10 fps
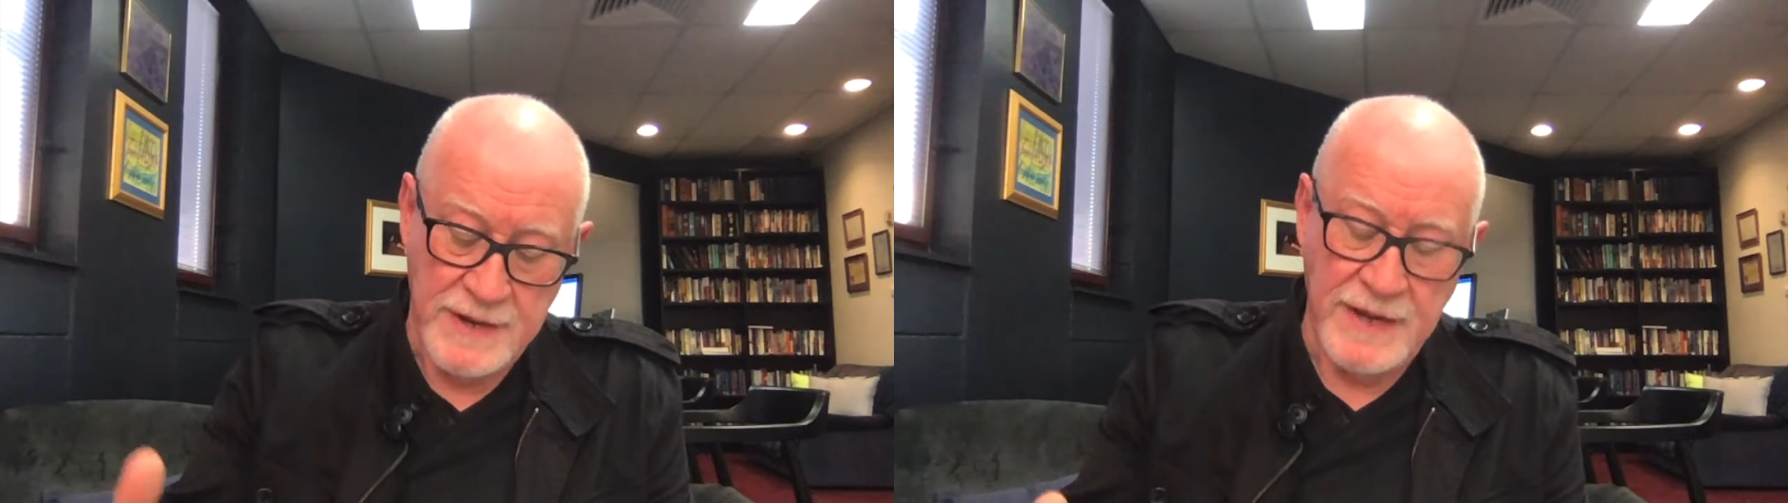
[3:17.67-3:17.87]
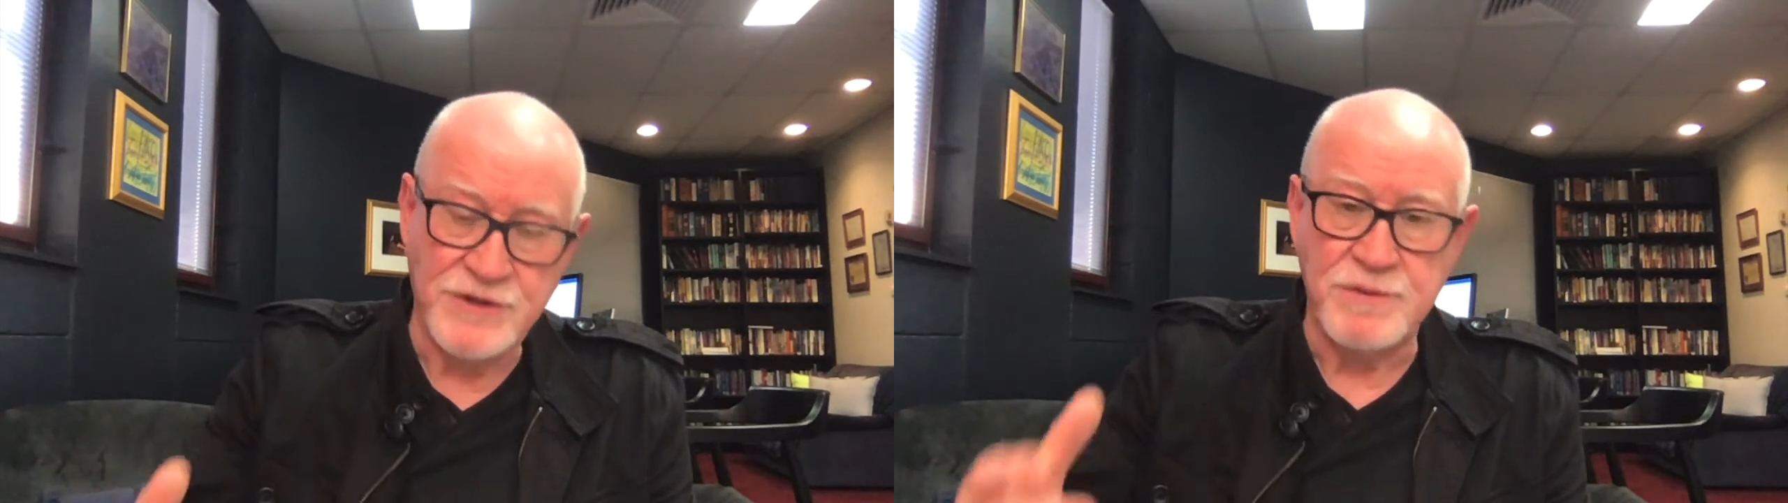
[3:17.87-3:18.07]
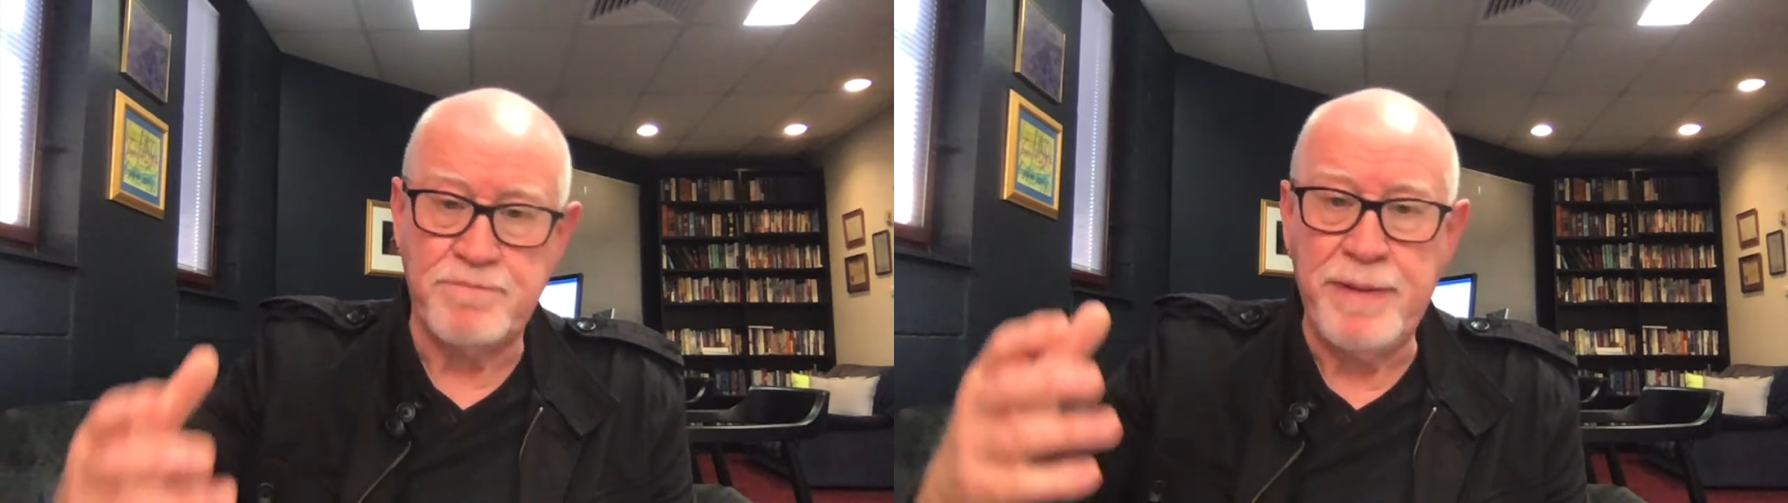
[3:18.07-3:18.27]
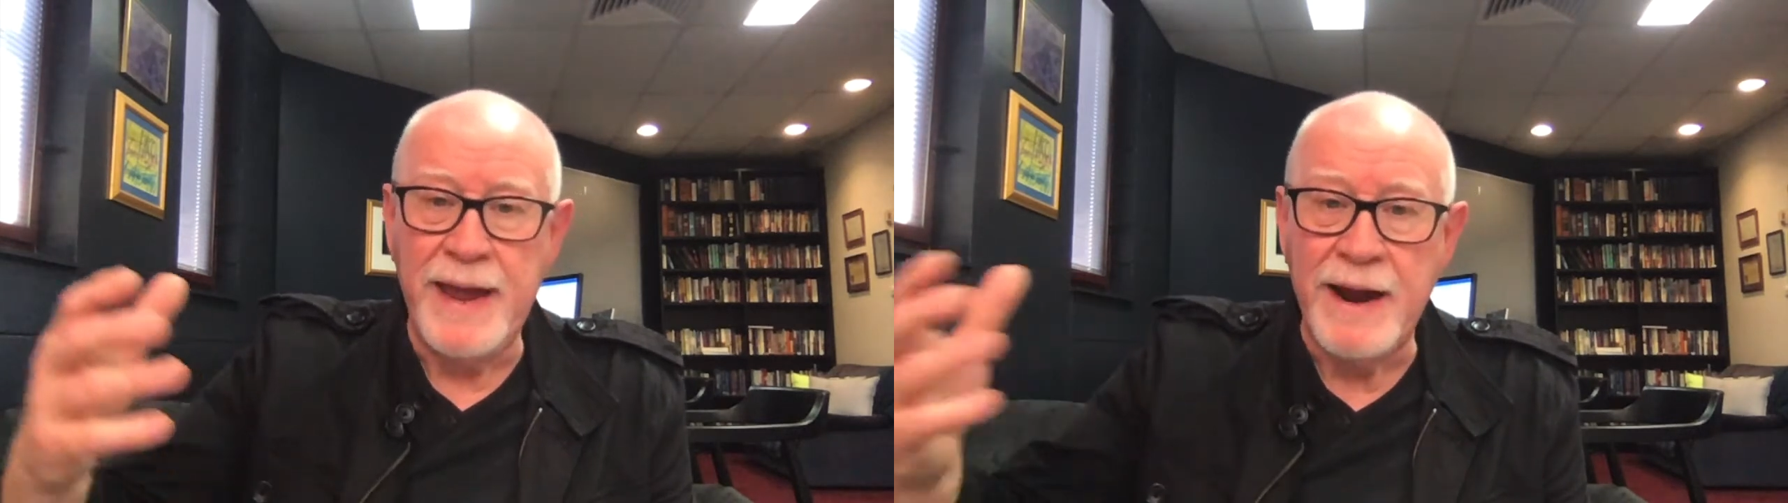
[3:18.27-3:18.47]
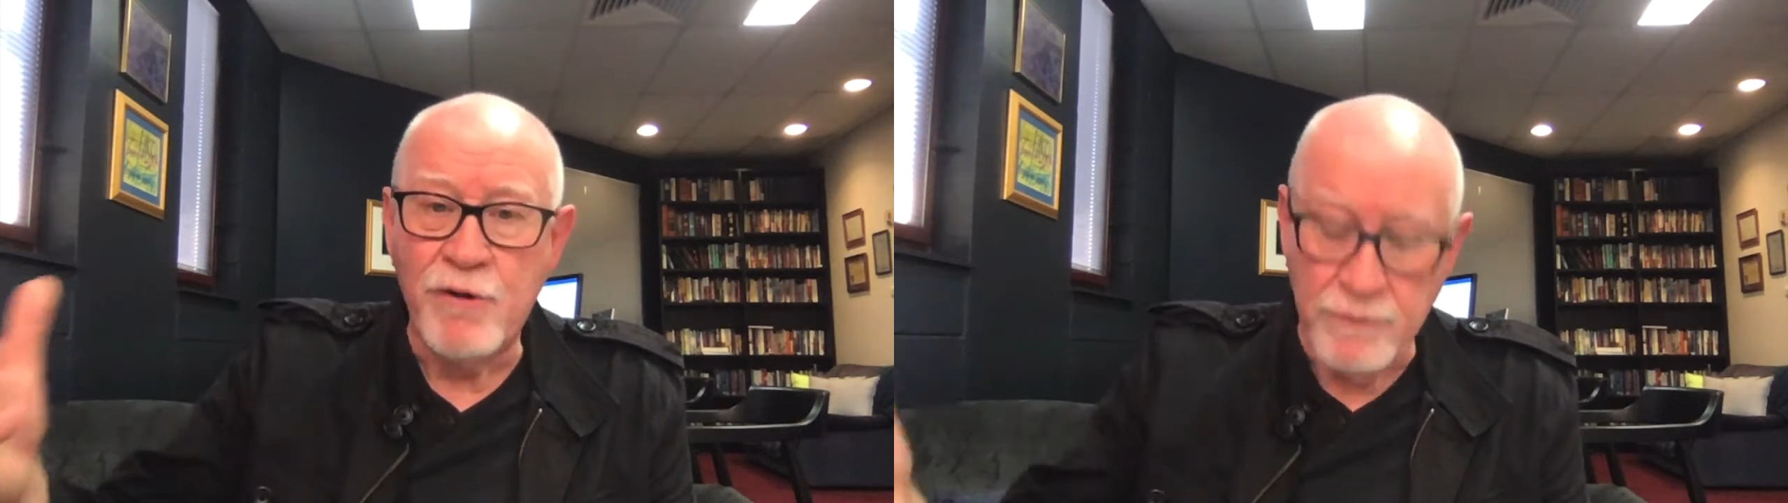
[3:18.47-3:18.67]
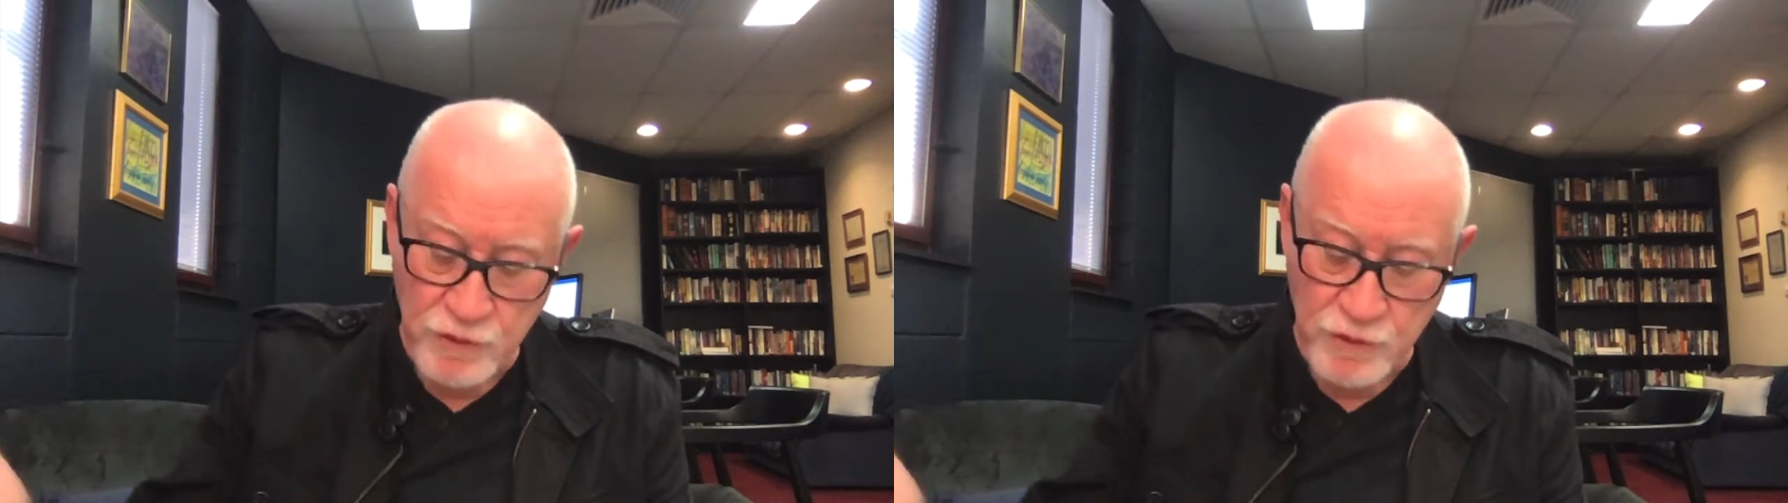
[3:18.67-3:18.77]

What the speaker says: It's a power of